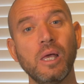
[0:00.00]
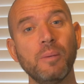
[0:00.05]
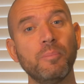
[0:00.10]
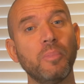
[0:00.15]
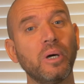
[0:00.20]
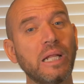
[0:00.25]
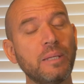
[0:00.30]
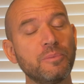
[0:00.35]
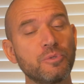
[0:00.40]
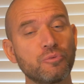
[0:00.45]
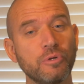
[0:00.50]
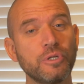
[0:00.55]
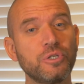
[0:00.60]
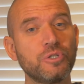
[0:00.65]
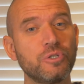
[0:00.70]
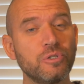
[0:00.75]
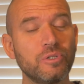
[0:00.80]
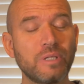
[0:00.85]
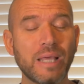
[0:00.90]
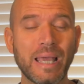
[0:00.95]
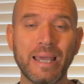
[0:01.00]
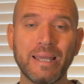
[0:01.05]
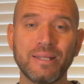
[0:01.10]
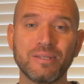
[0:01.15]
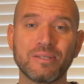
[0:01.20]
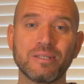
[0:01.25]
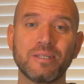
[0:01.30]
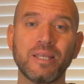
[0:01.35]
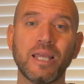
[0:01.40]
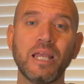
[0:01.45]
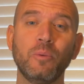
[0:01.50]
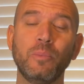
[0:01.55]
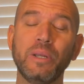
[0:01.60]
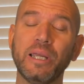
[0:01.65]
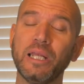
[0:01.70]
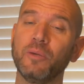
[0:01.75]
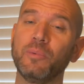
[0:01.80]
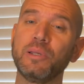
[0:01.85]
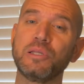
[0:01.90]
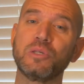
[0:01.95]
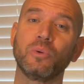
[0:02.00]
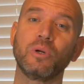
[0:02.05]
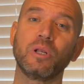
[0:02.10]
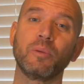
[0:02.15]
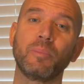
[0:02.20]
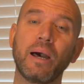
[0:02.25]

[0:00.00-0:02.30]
My name's Richard, and today we're going to be talking